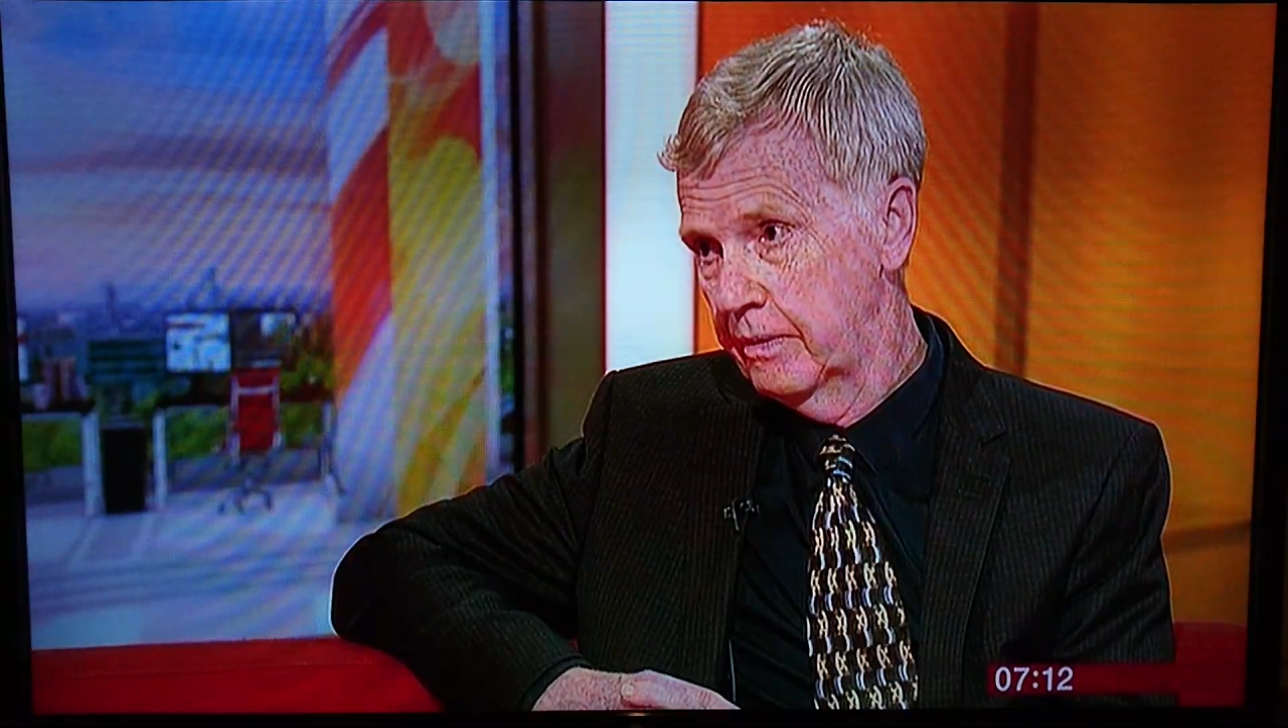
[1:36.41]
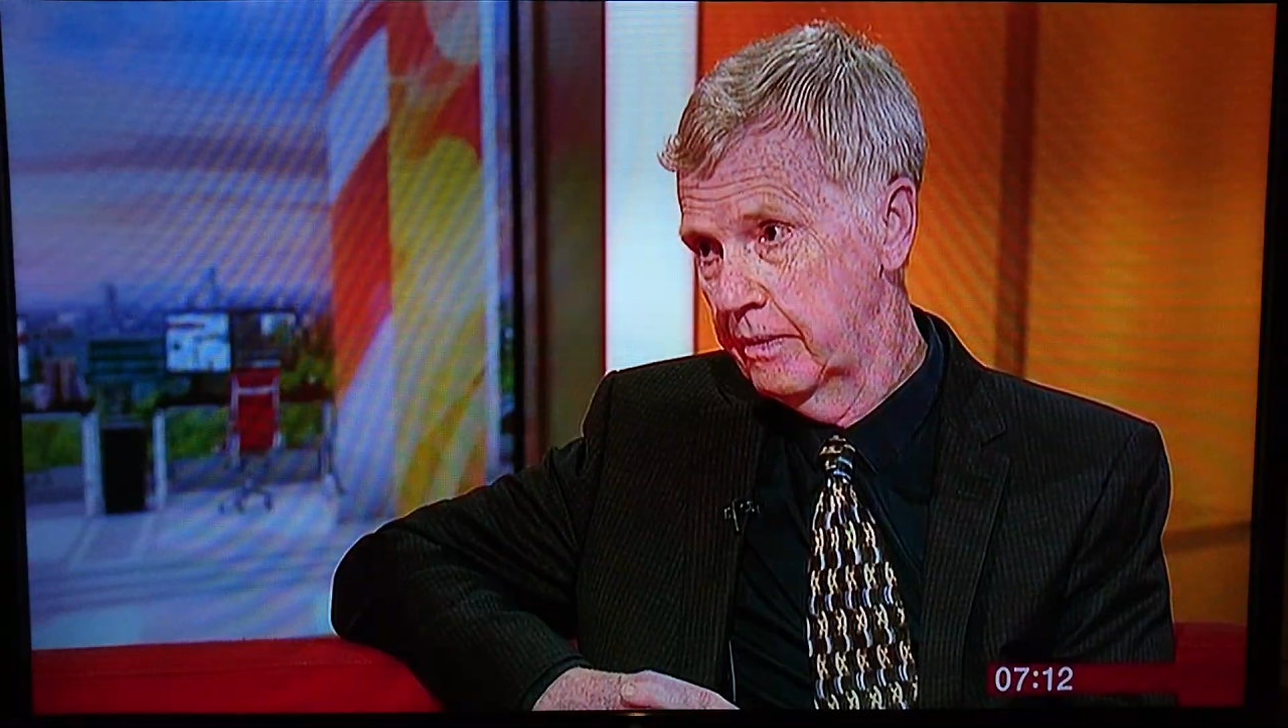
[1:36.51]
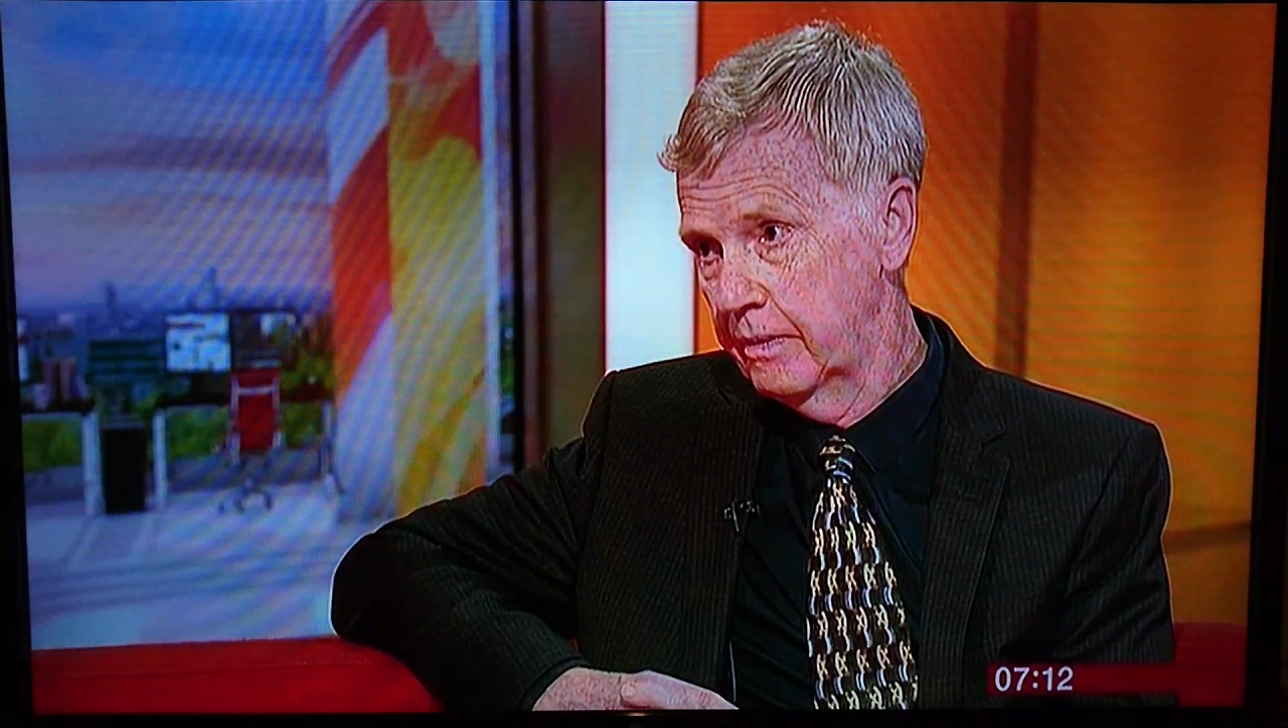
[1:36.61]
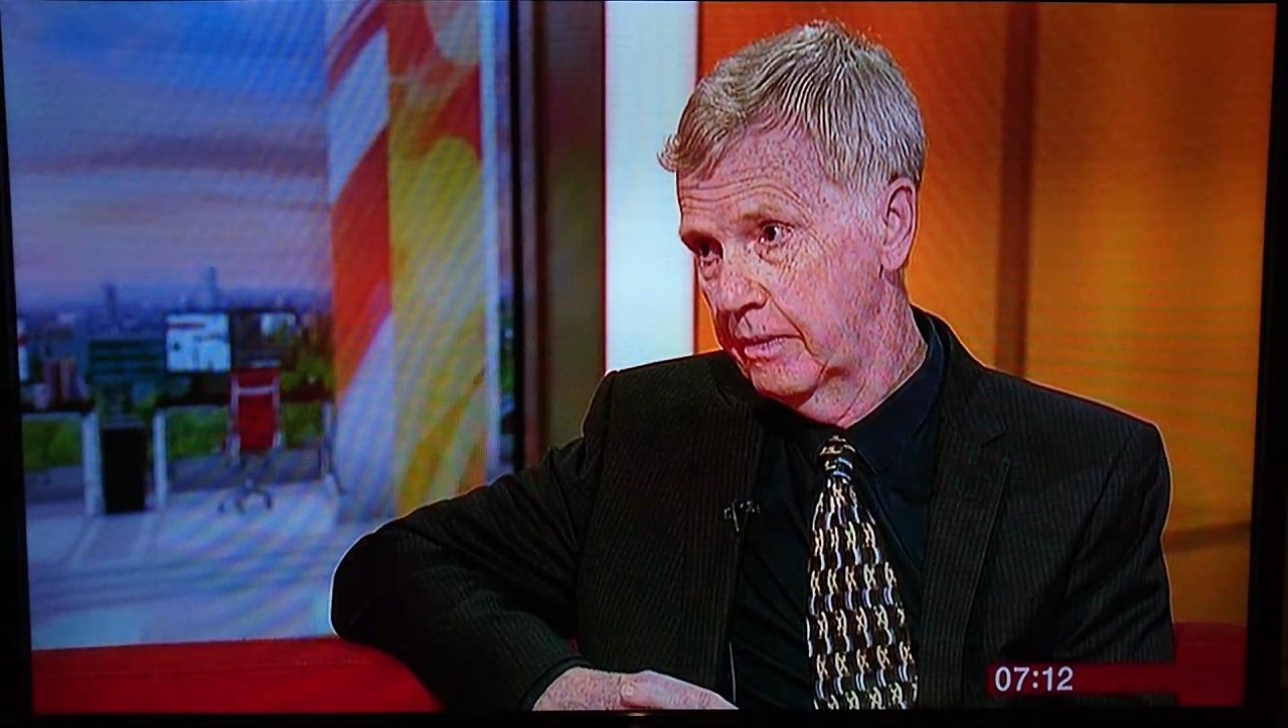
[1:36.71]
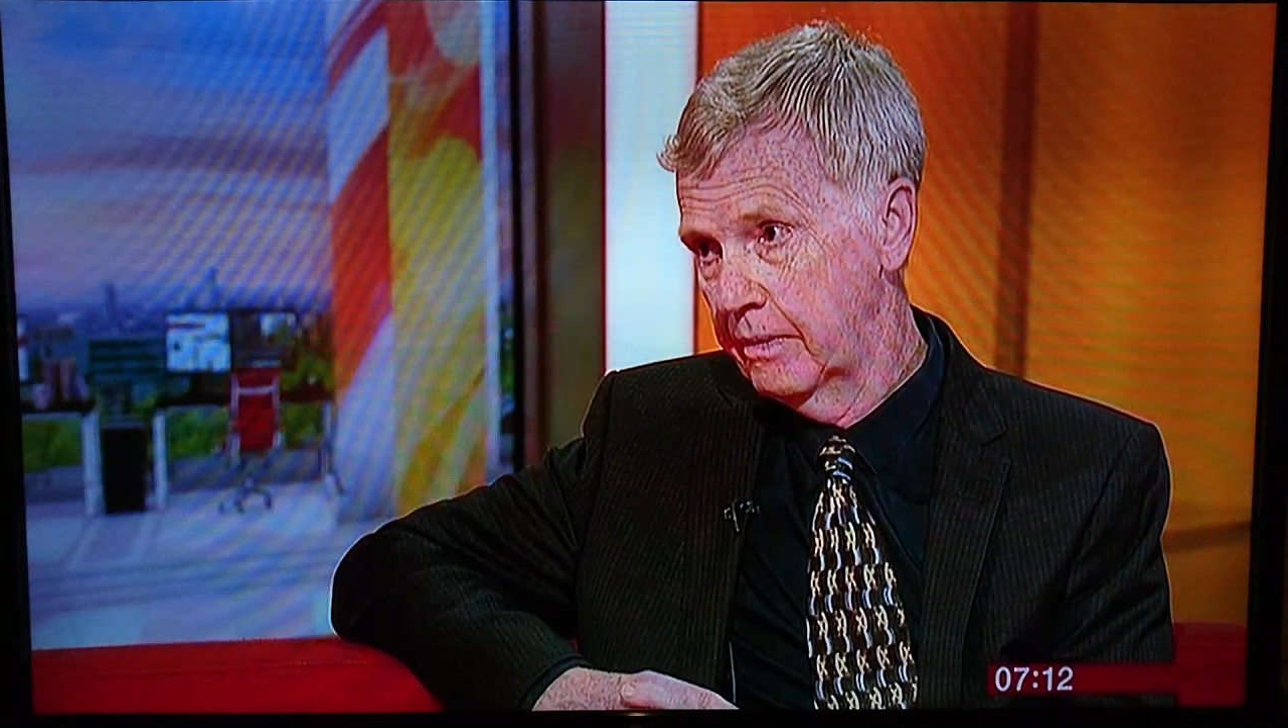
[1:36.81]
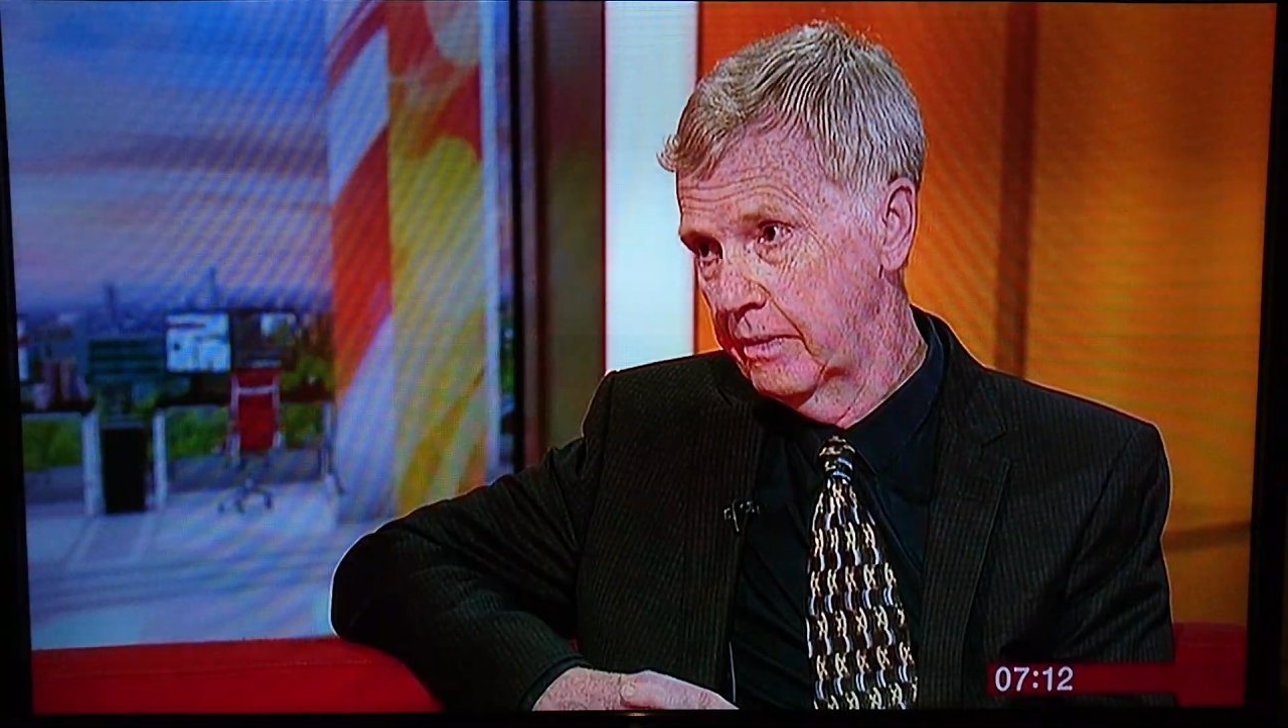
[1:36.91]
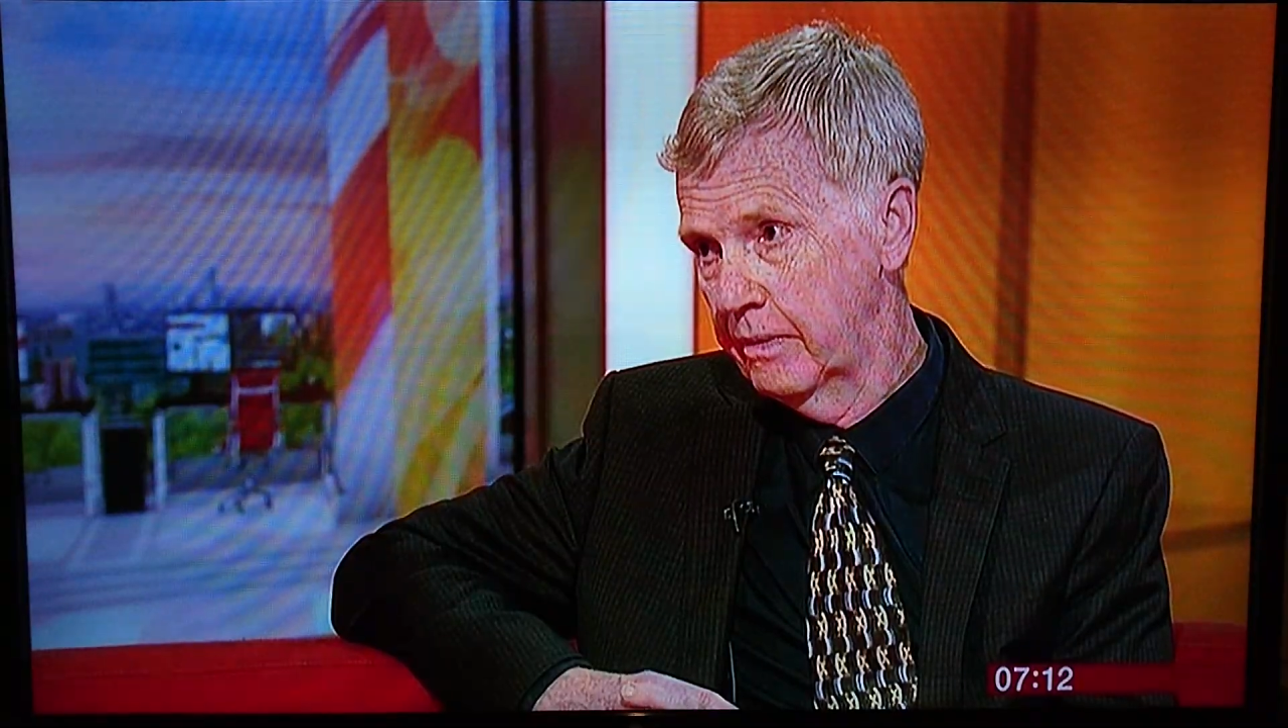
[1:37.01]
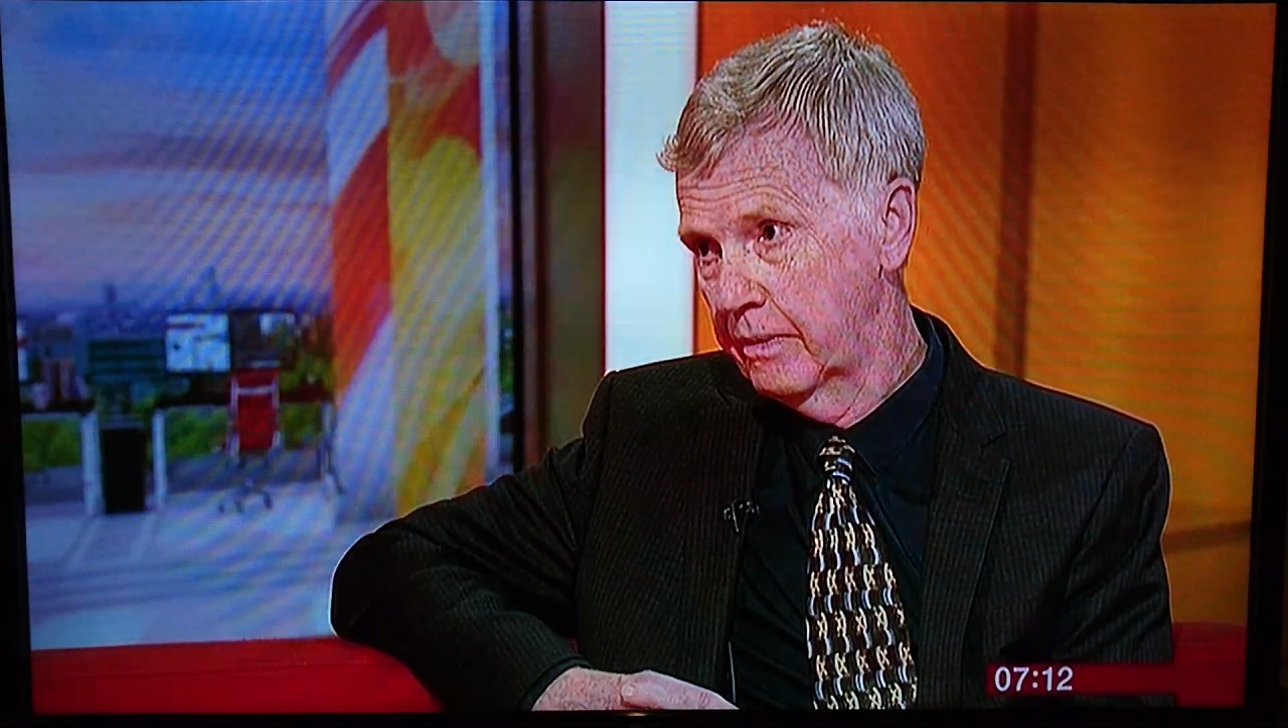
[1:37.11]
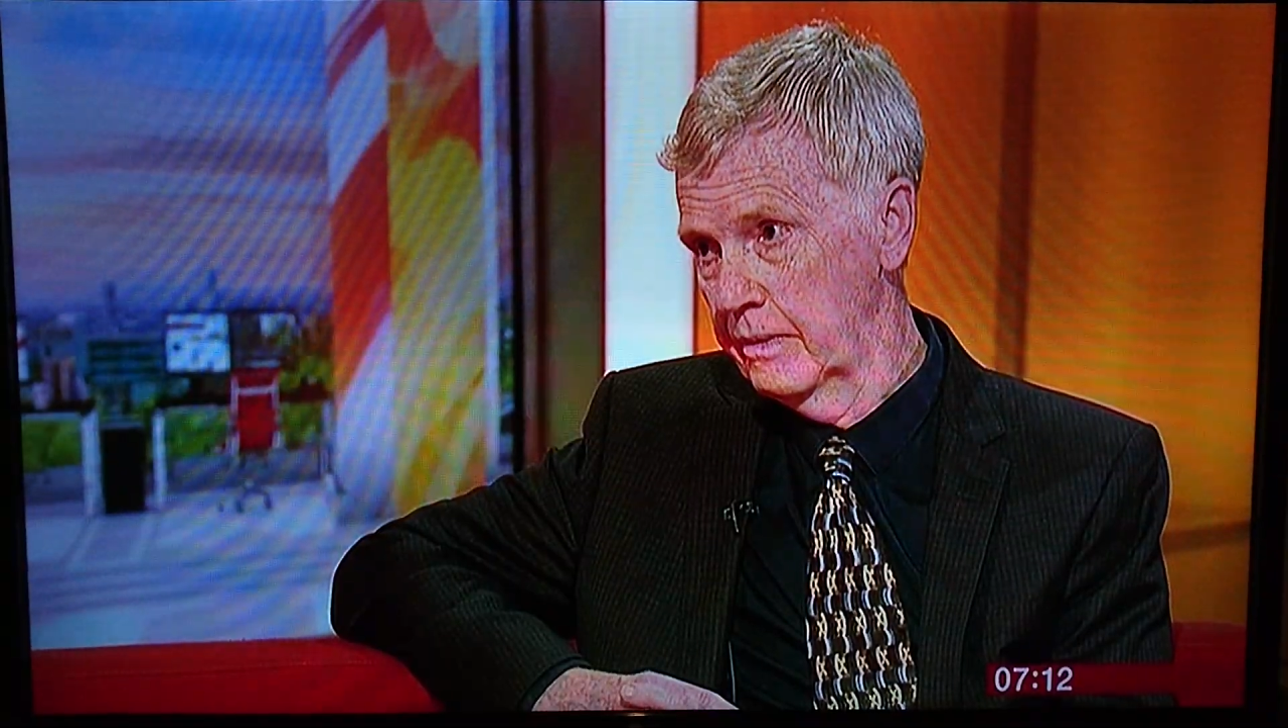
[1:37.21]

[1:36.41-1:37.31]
doesn't believe